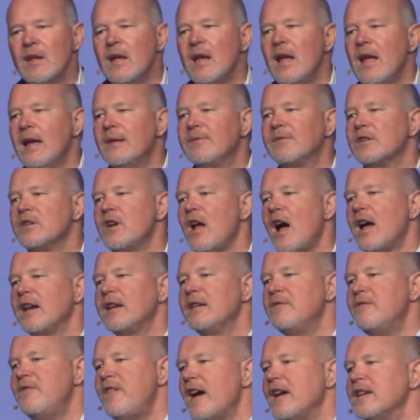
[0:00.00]
If they're not
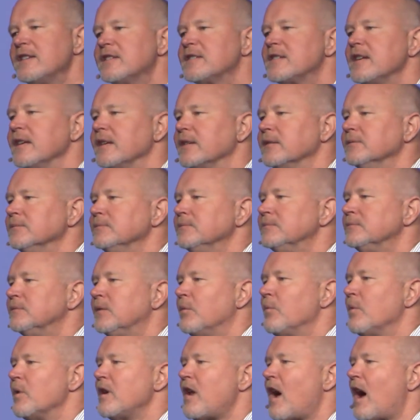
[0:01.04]
investing,
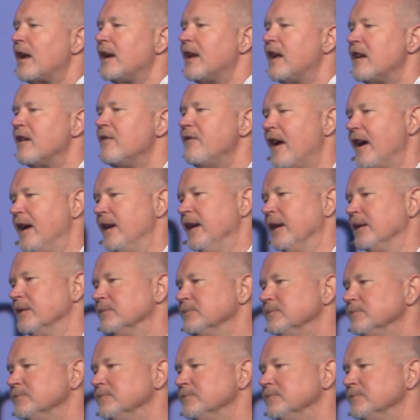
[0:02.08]
we're not innovating.